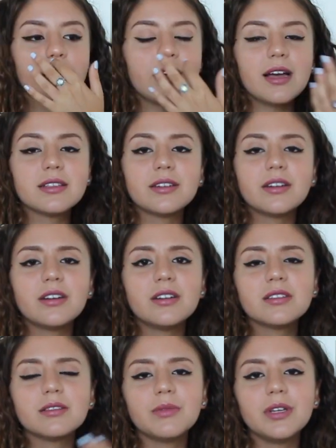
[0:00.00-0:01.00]
Guys and
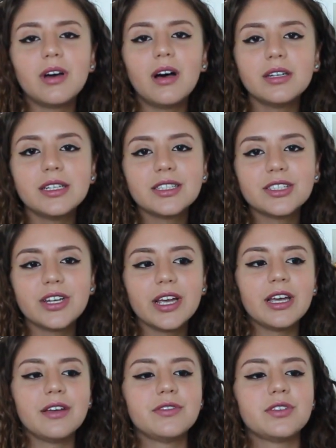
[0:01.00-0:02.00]
girls, we all need to
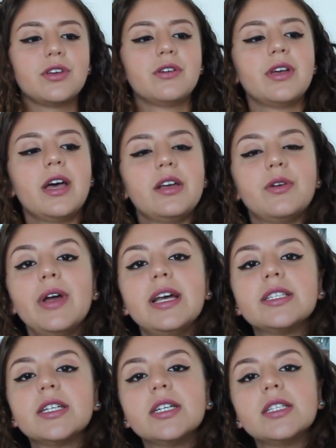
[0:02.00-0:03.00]
shave, so get your
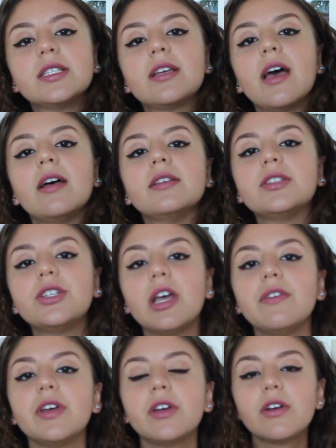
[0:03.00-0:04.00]
razors, get
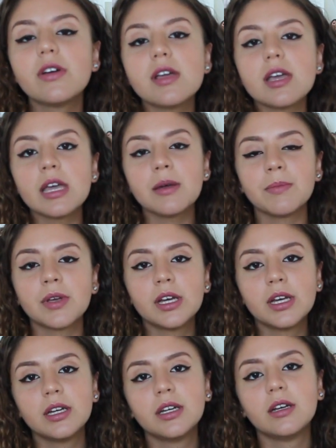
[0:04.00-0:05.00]
shaving cream,
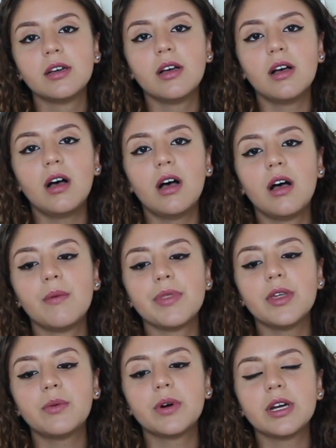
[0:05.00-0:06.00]

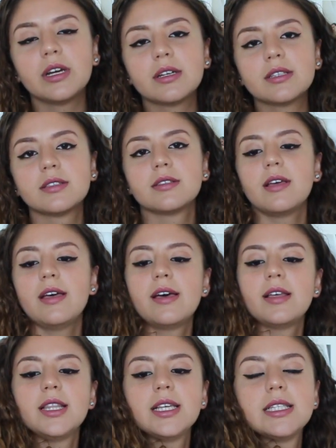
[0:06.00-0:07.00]
the works.
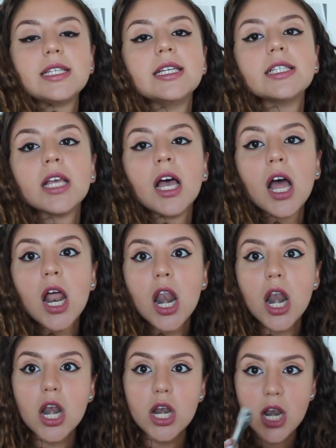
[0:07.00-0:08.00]
And this is
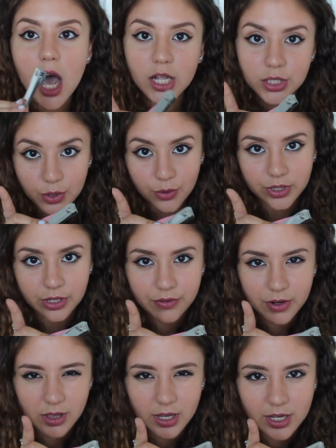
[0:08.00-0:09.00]
not only
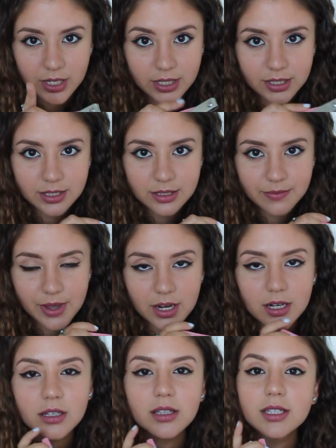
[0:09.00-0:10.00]
for ladies,
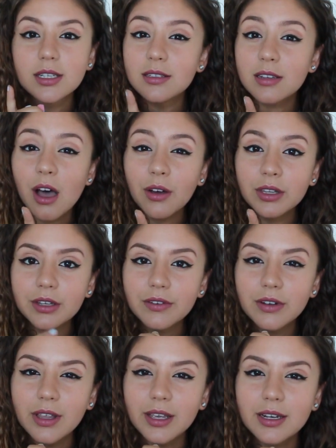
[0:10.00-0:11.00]
men. This is not only
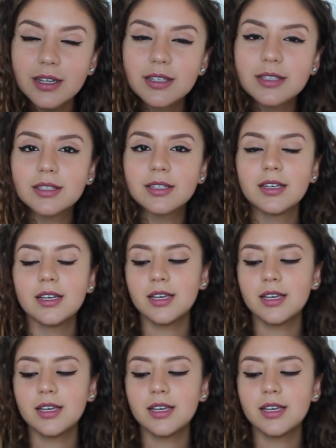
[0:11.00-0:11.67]
for ladies.